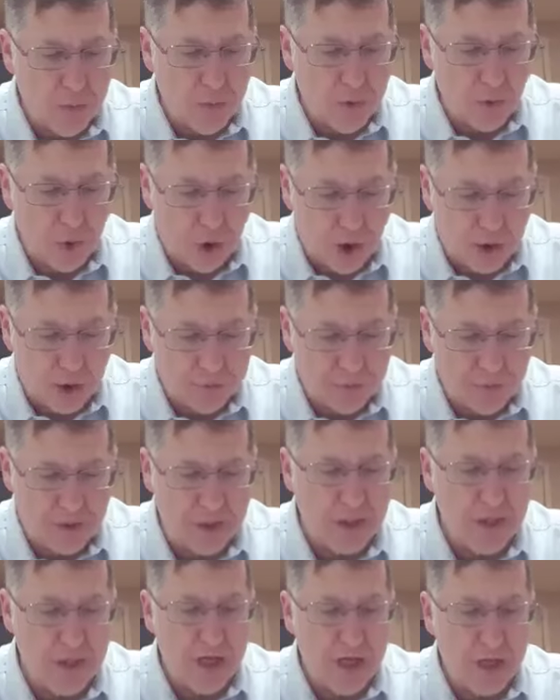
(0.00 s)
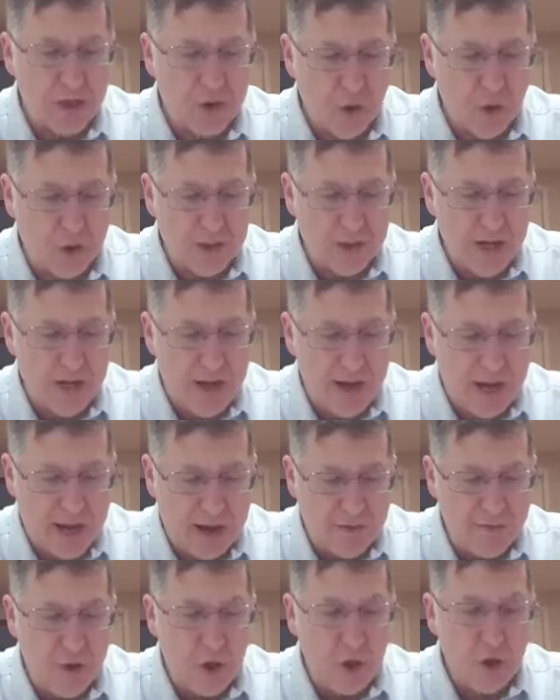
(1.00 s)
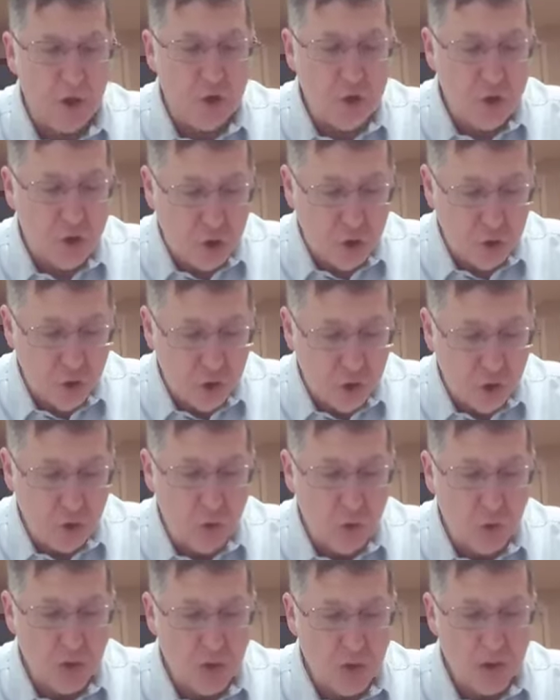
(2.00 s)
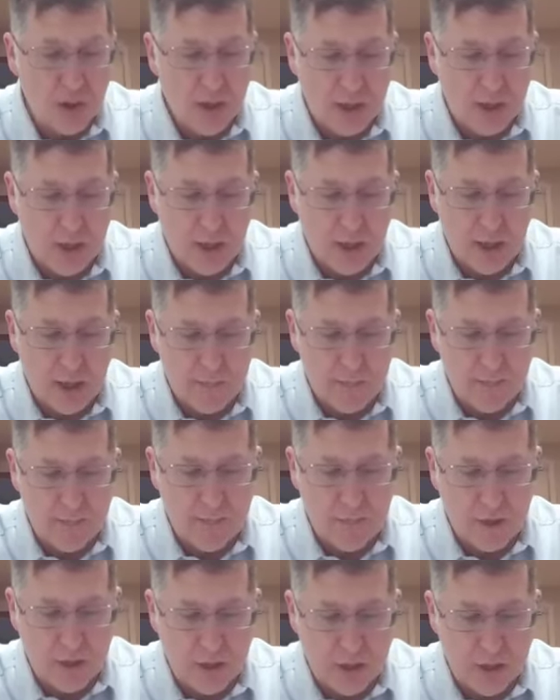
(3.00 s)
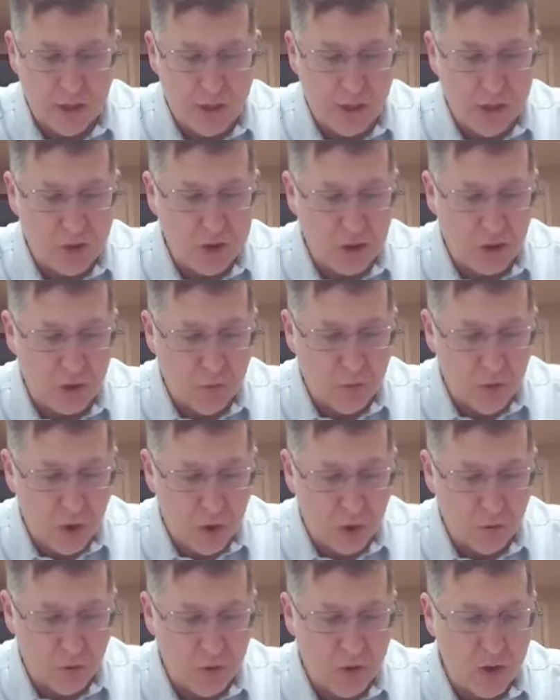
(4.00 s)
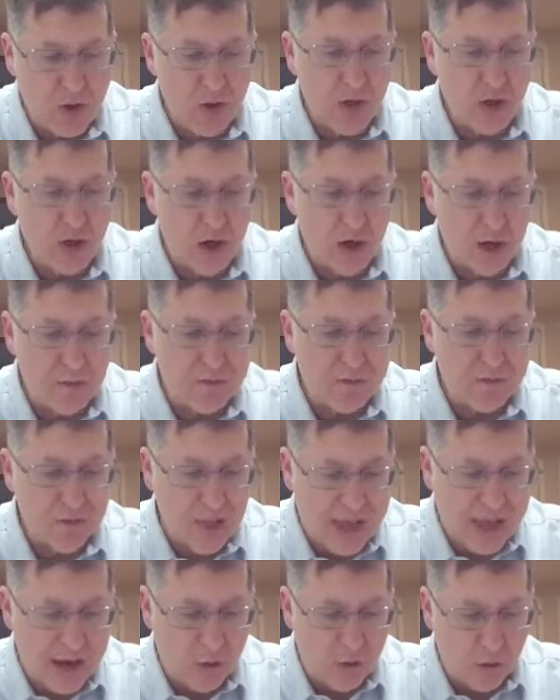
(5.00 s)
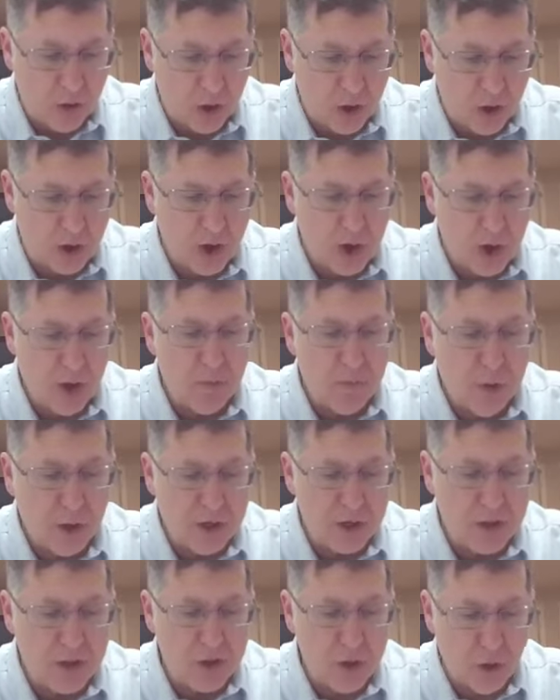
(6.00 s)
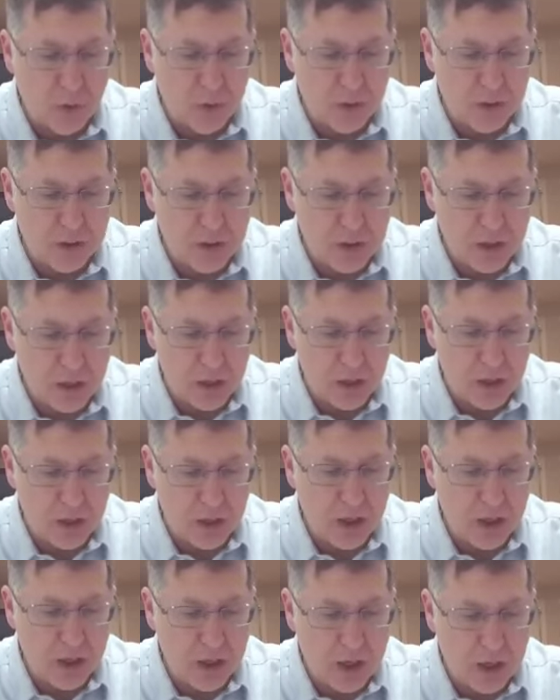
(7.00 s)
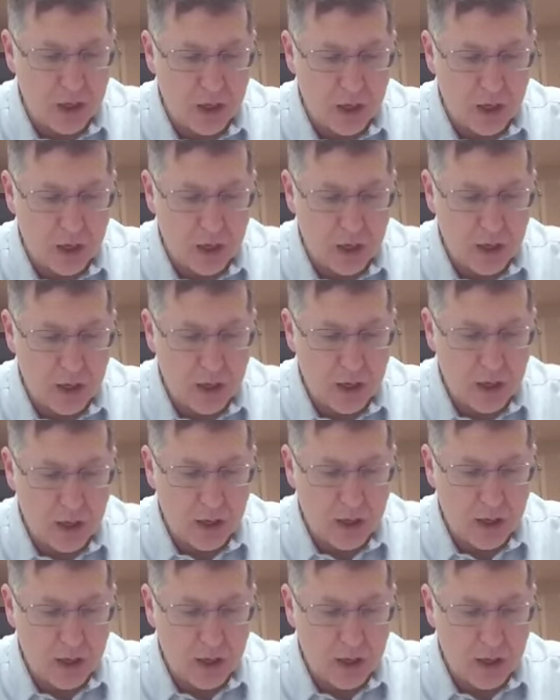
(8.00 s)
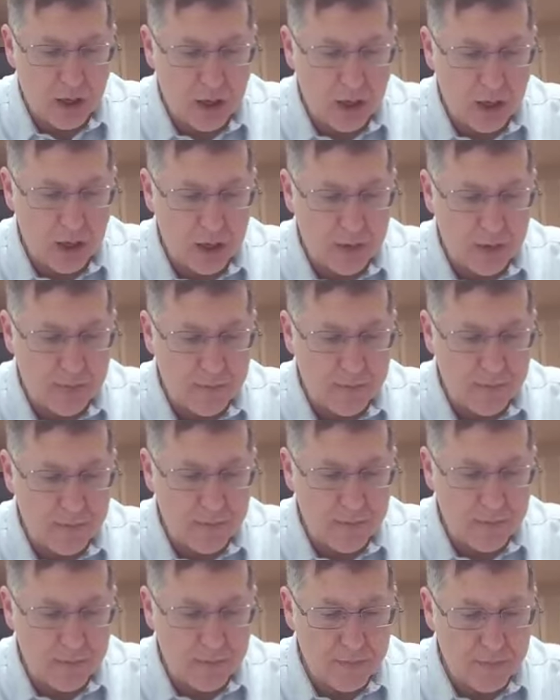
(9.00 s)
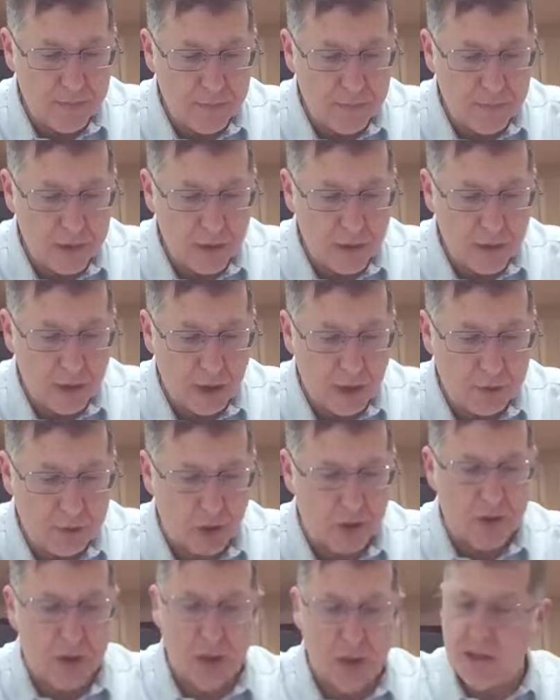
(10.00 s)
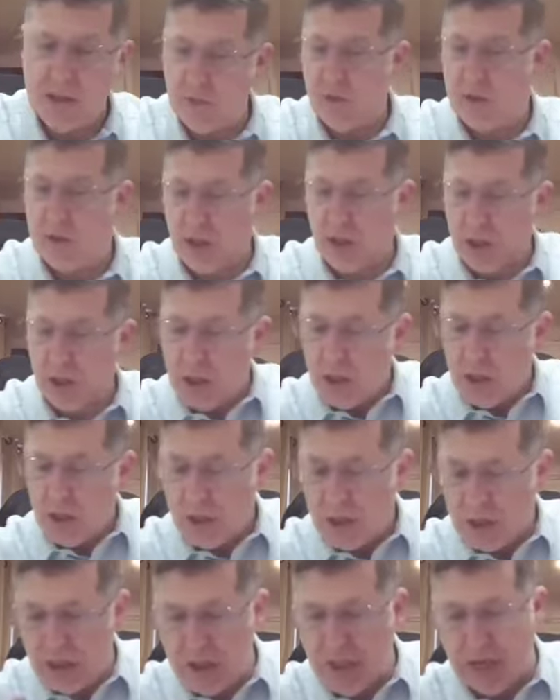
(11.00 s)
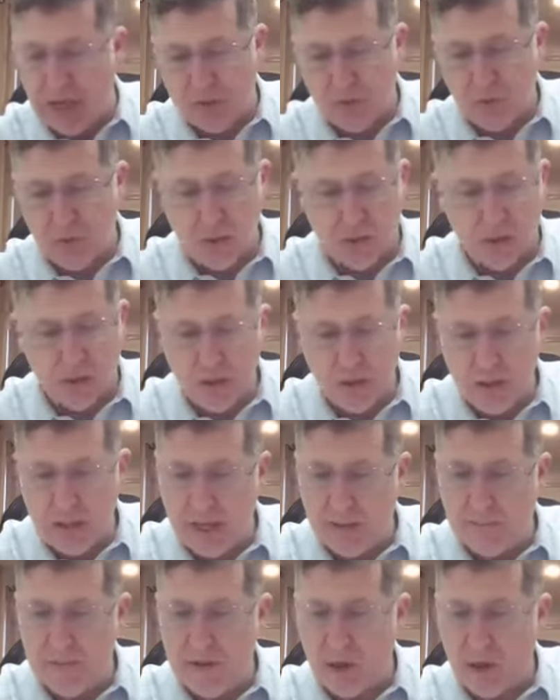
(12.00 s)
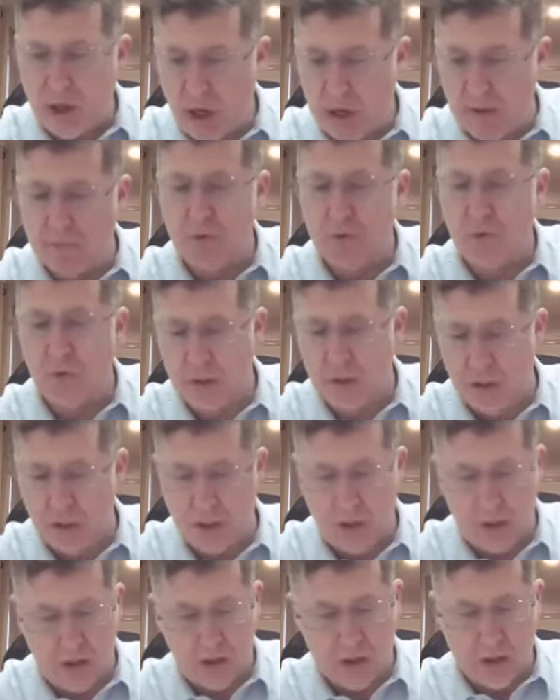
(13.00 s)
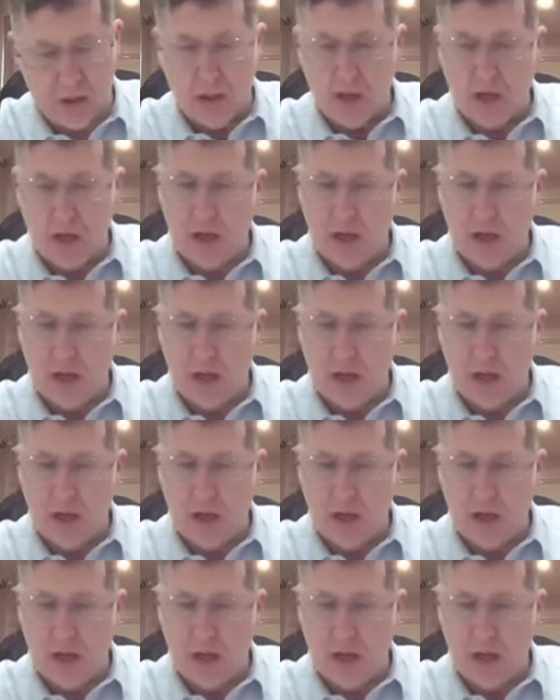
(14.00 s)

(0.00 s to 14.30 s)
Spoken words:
omer offering, it's going to have two isaron of flour, but it's going to I'm sorry, that with the yes, with the lamb that comes with the